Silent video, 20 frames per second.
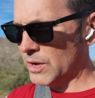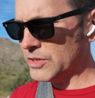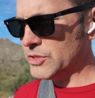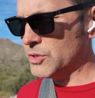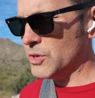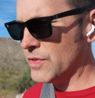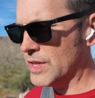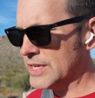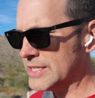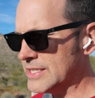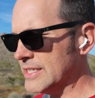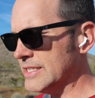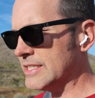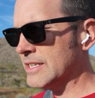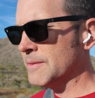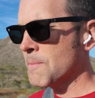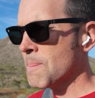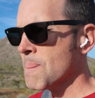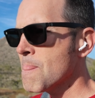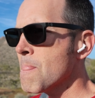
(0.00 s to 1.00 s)
doing this
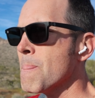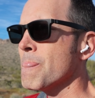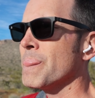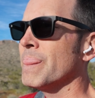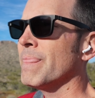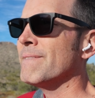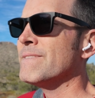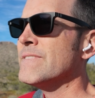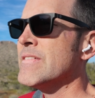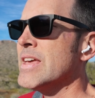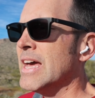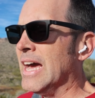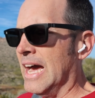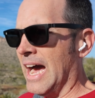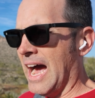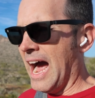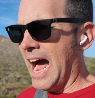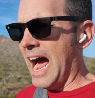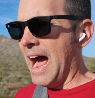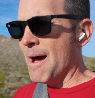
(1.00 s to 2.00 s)
is
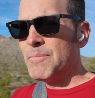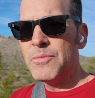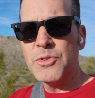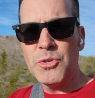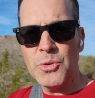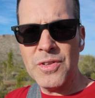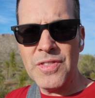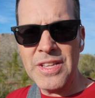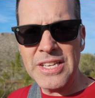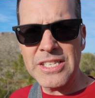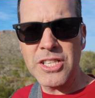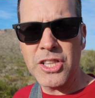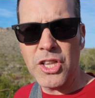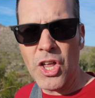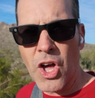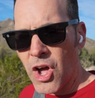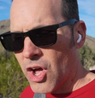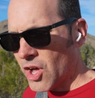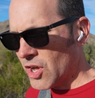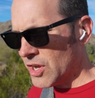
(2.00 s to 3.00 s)
I'm doing these
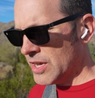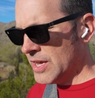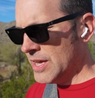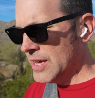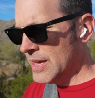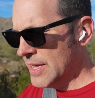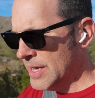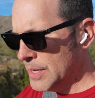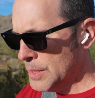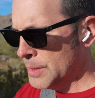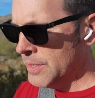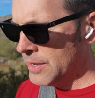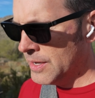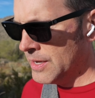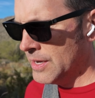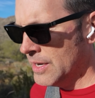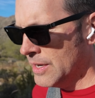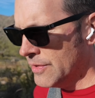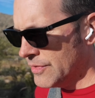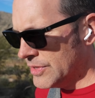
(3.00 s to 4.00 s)
long
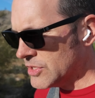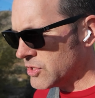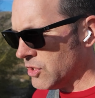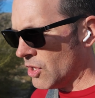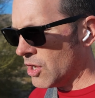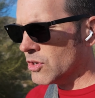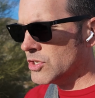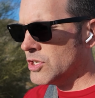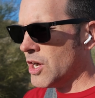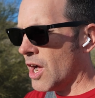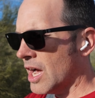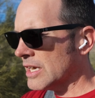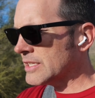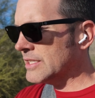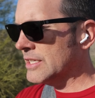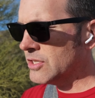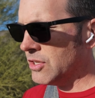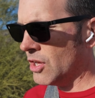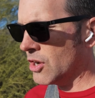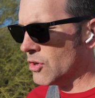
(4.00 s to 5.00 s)
talks,
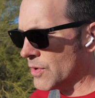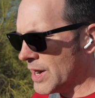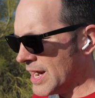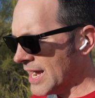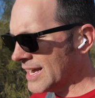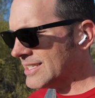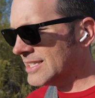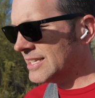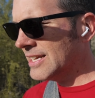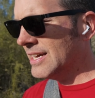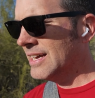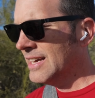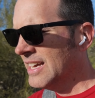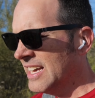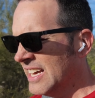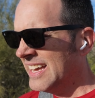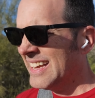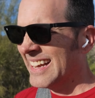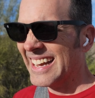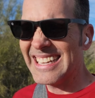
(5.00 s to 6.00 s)
these long rants,
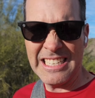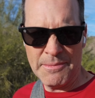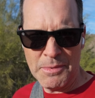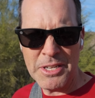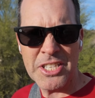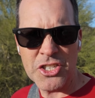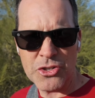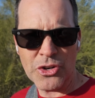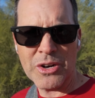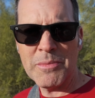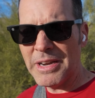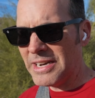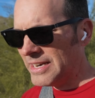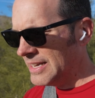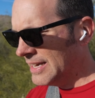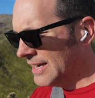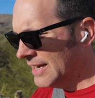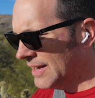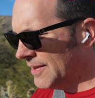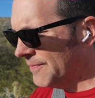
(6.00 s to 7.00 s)
because I miss streaming.
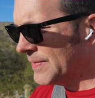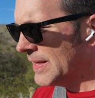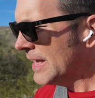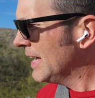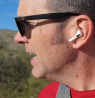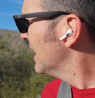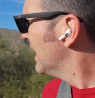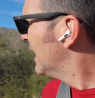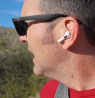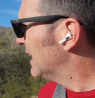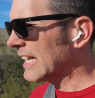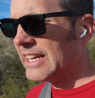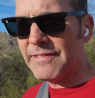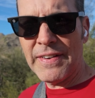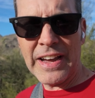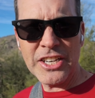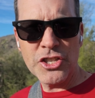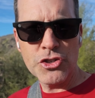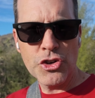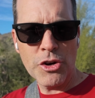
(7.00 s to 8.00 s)
Like, if
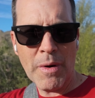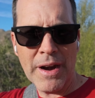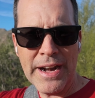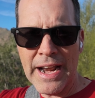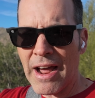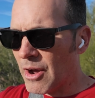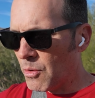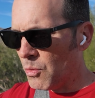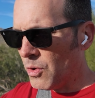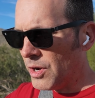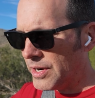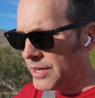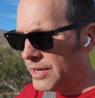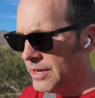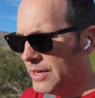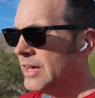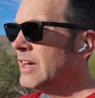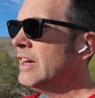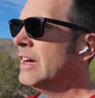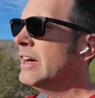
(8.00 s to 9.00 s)
I could stream right now, I would.
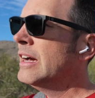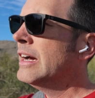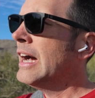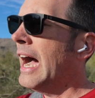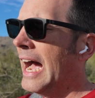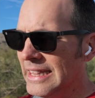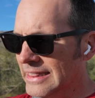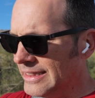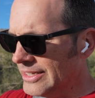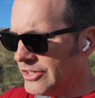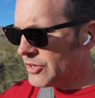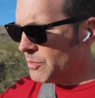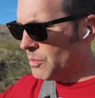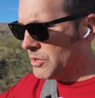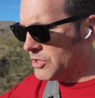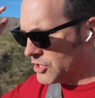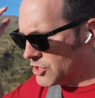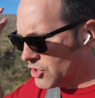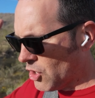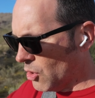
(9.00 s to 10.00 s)
I literally
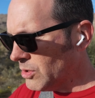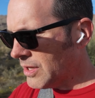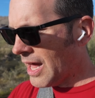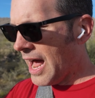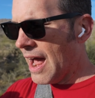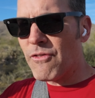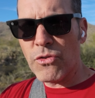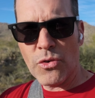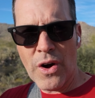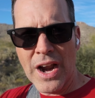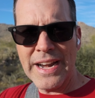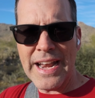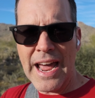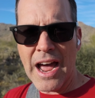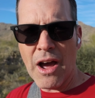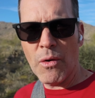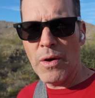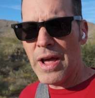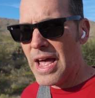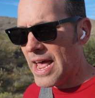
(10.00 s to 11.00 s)
would just go live right
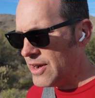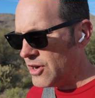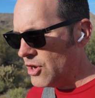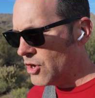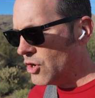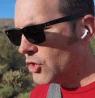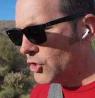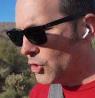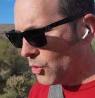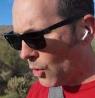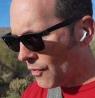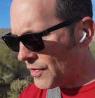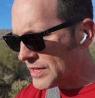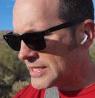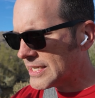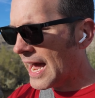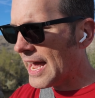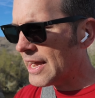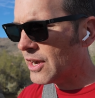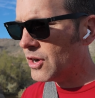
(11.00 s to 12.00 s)
now and go on this
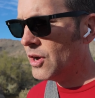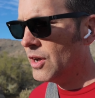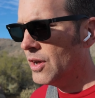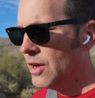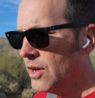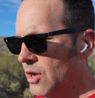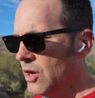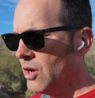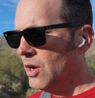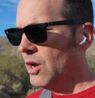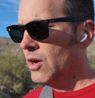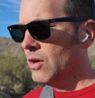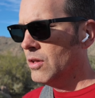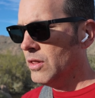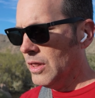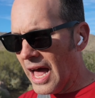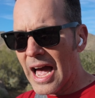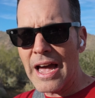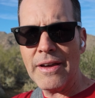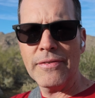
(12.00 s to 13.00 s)
hike
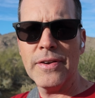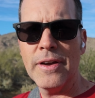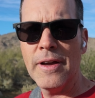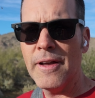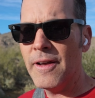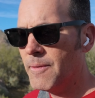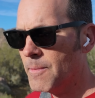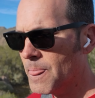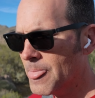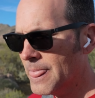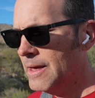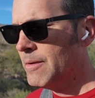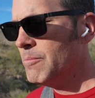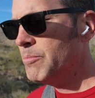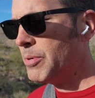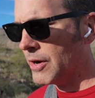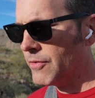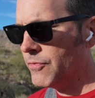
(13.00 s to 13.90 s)
live. But